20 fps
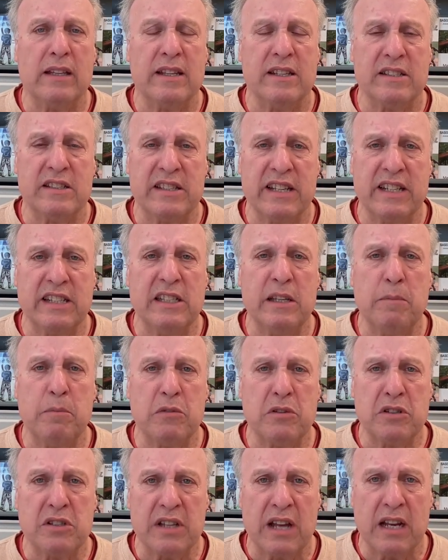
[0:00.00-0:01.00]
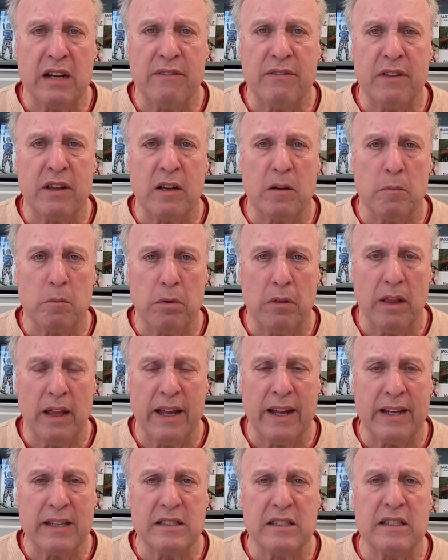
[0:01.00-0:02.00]
to 60% of the
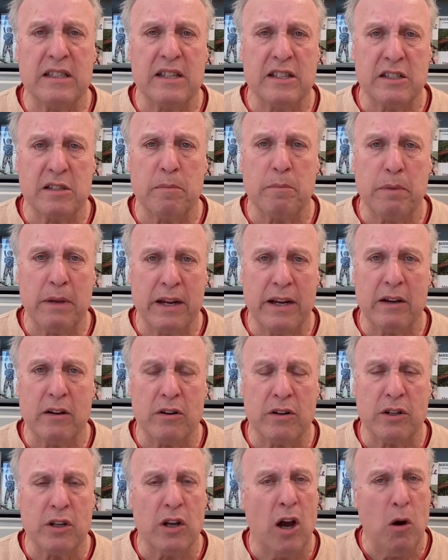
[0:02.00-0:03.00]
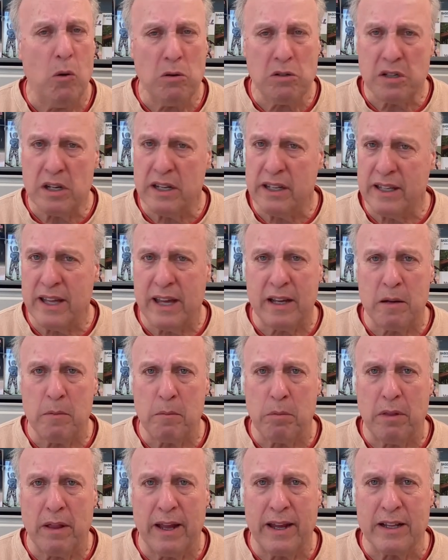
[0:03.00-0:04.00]
complaints disappeared. You're always going to get
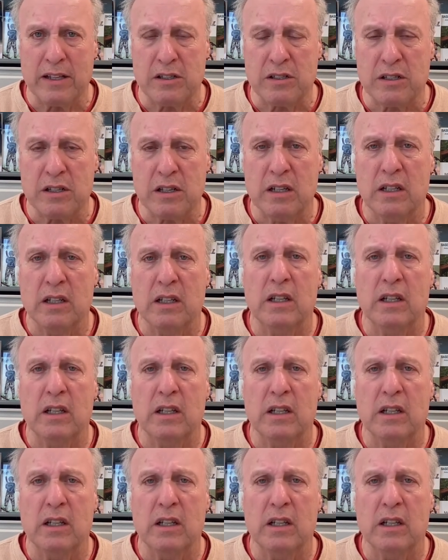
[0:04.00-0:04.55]
complaints.